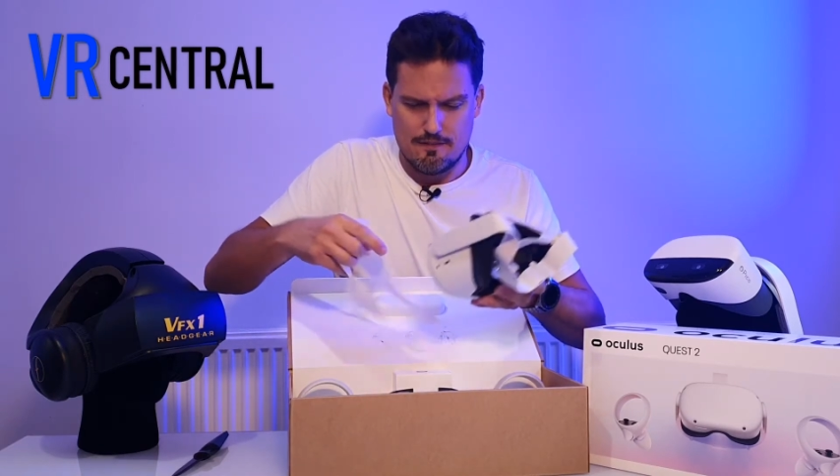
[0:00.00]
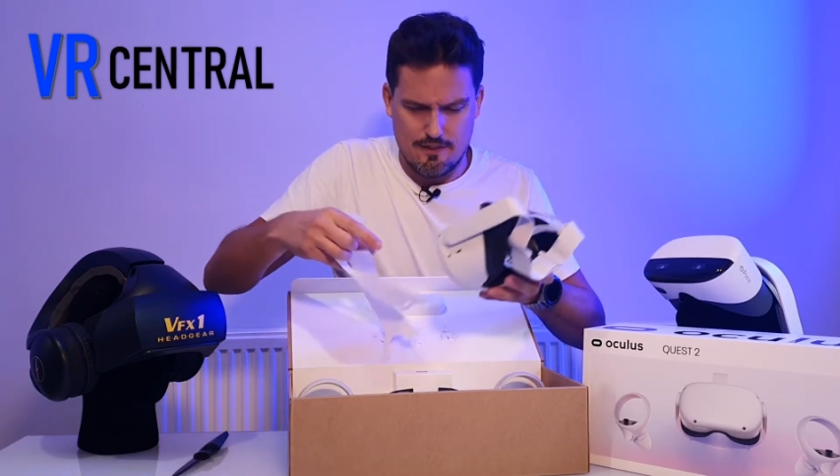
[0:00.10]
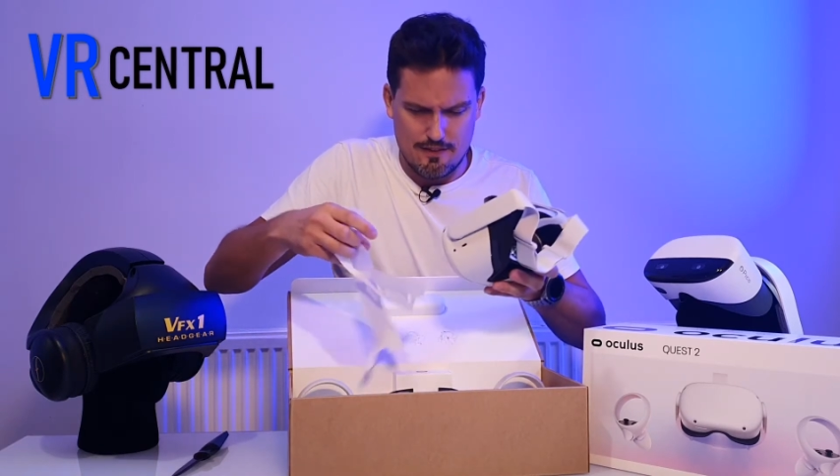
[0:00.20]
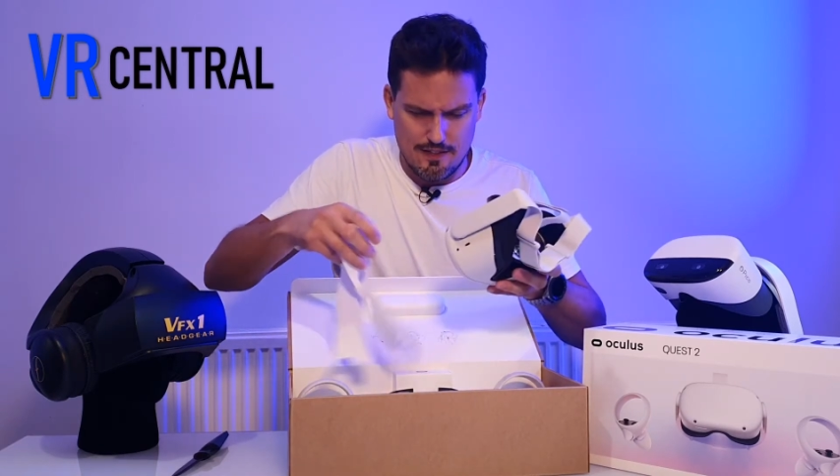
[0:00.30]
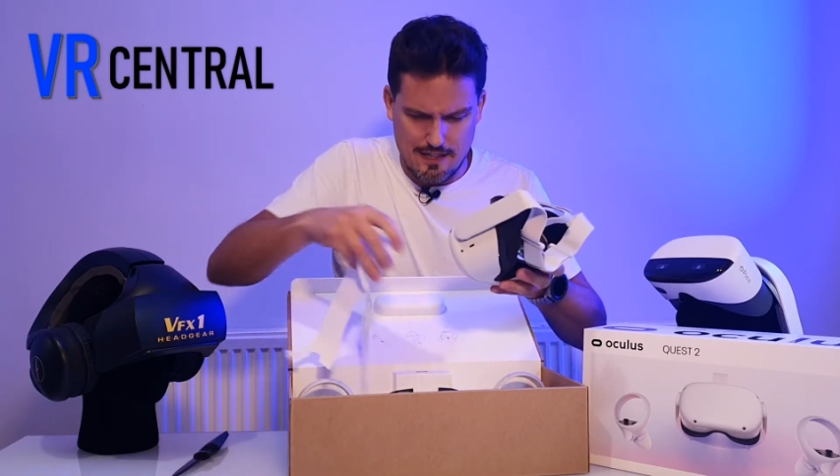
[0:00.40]

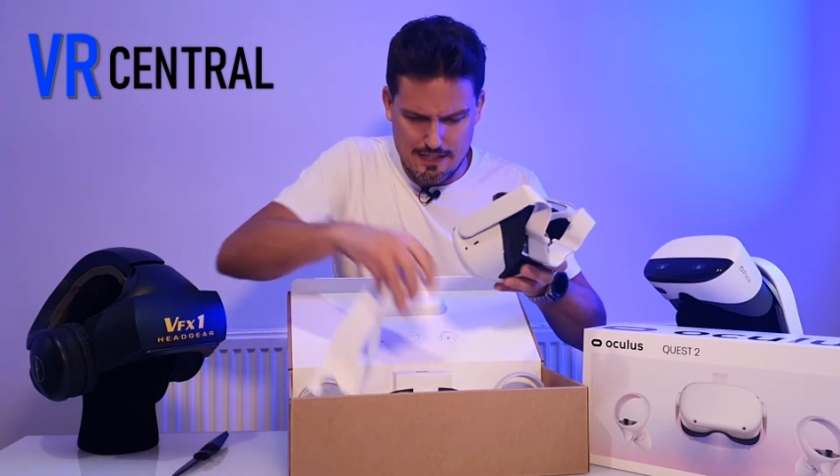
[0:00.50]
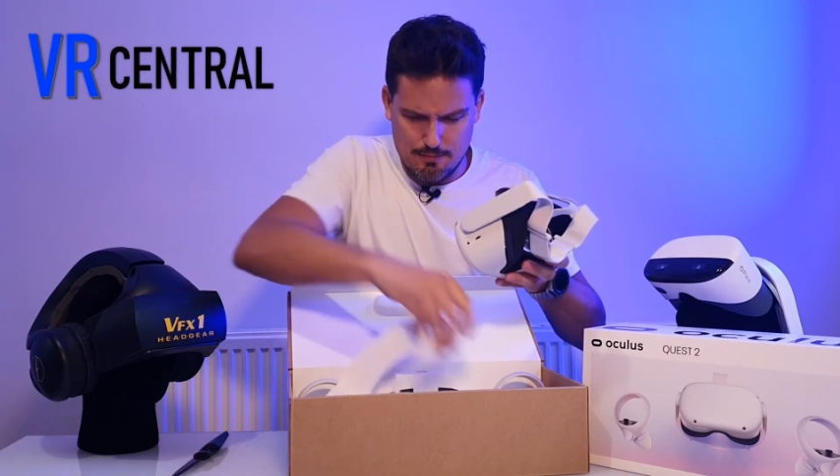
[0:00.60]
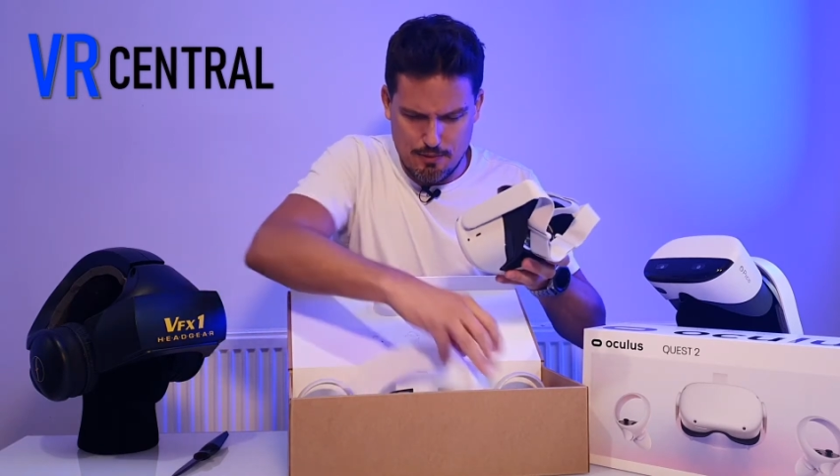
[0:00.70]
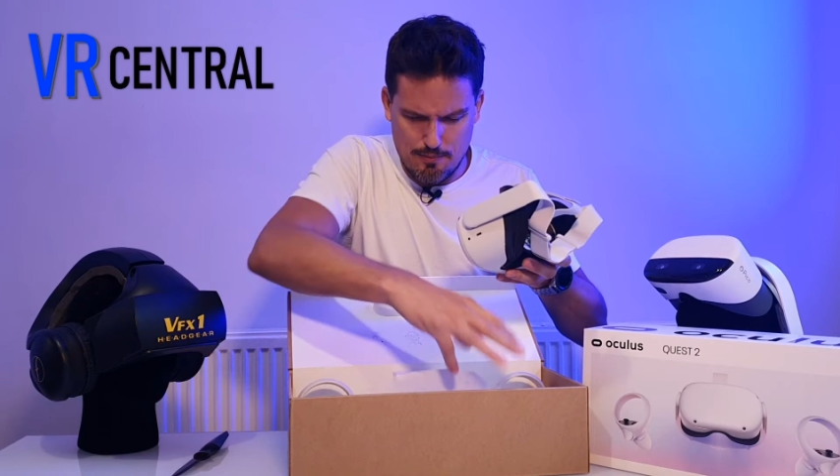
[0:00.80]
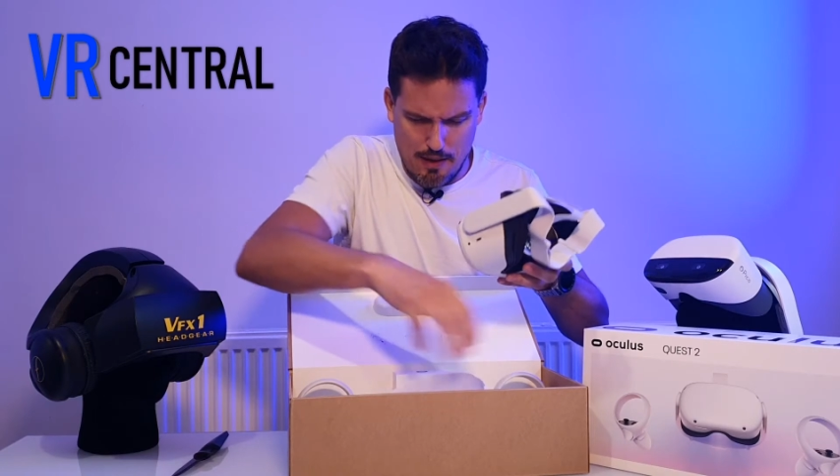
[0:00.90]
Very
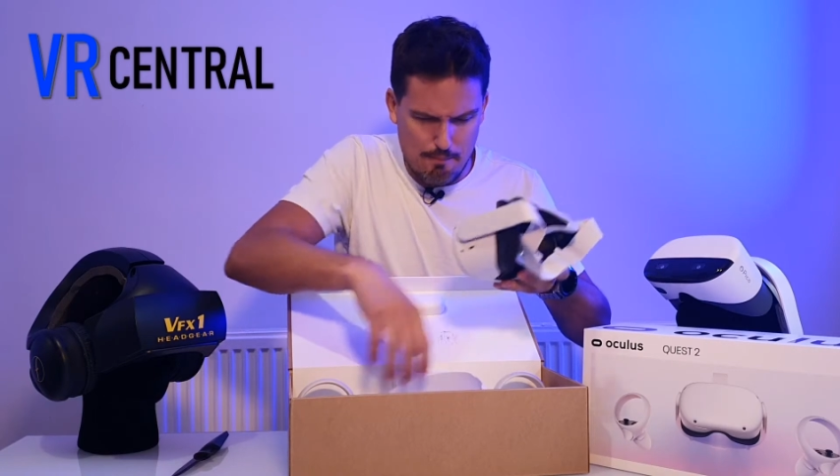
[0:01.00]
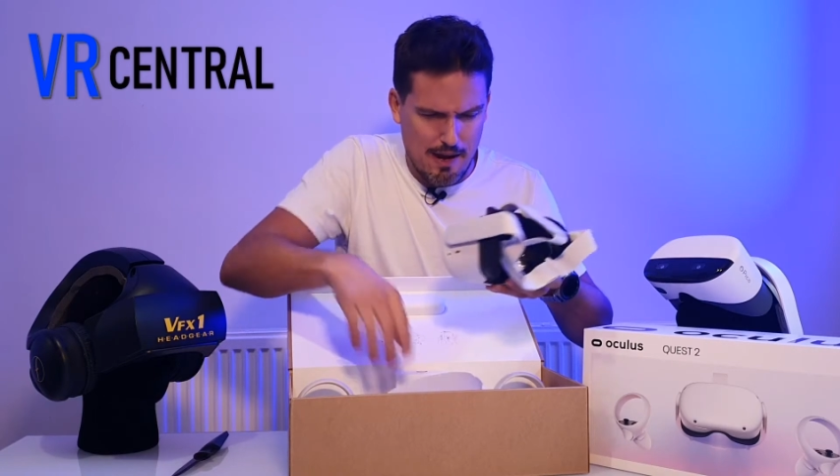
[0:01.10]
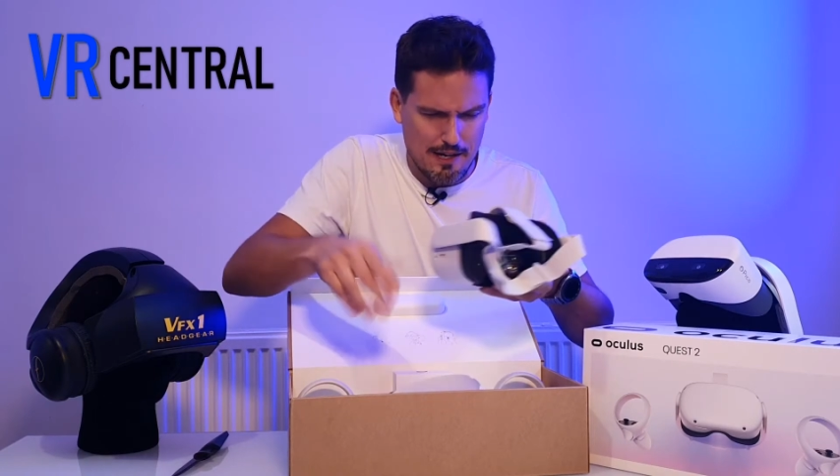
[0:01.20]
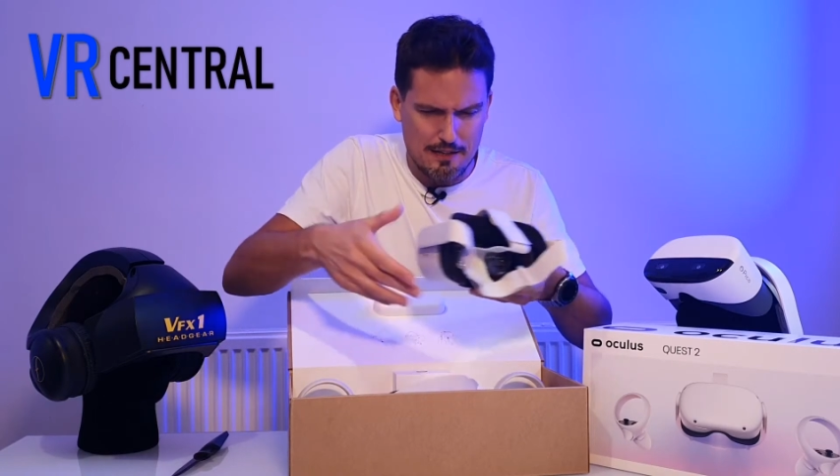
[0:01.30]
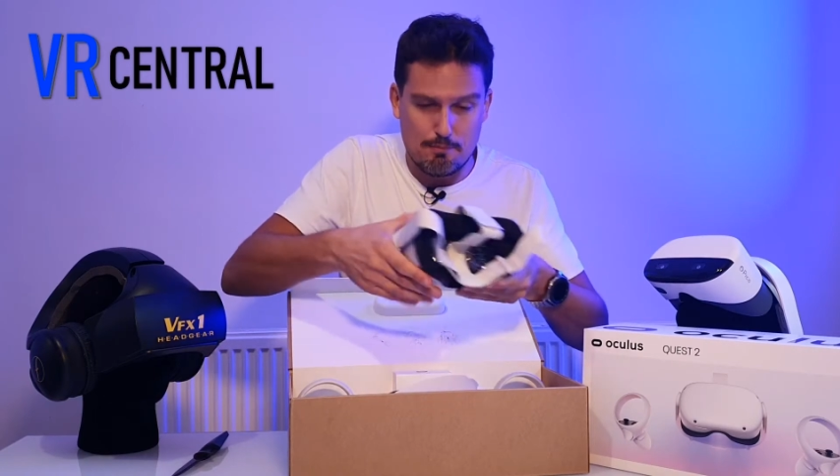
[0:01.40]
nice. Pop that
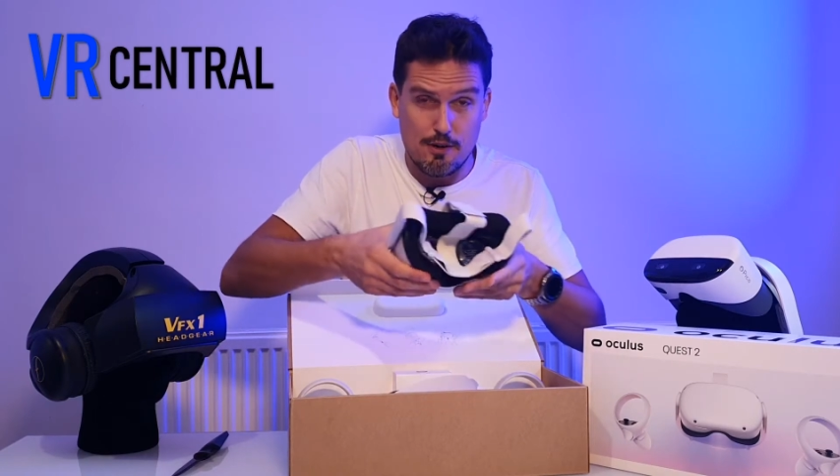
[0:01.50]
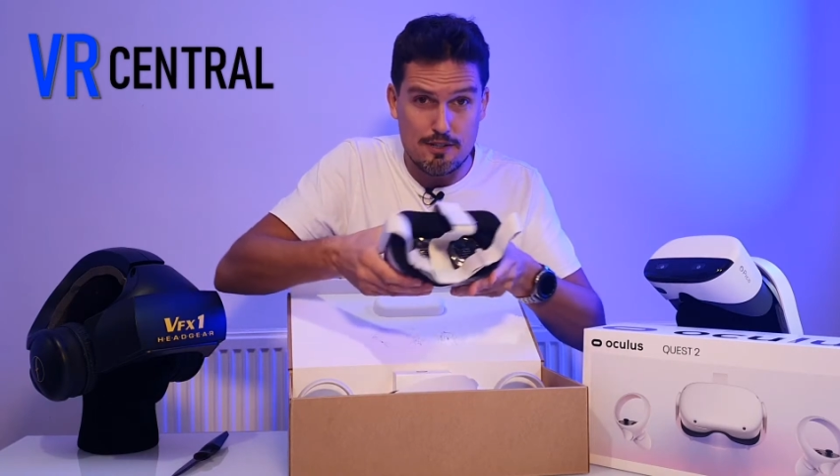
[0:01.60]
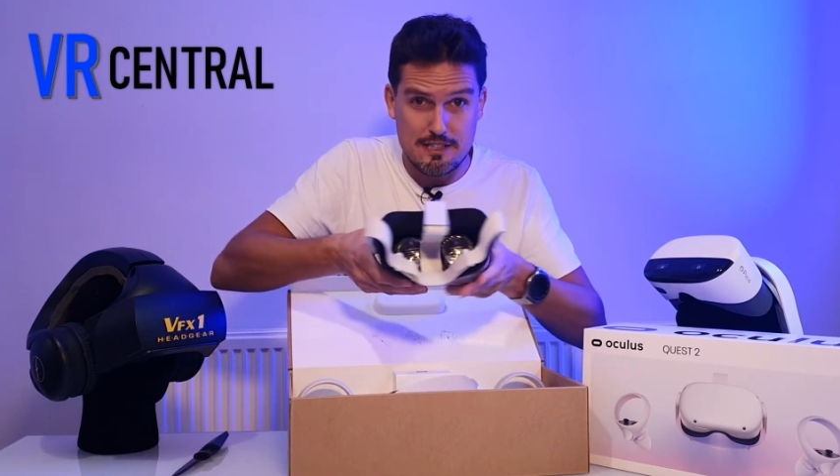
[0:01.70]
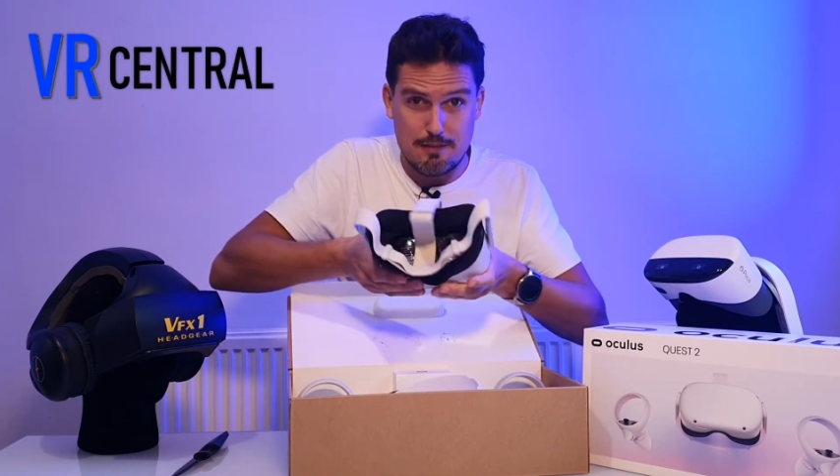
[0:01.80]
back in the box,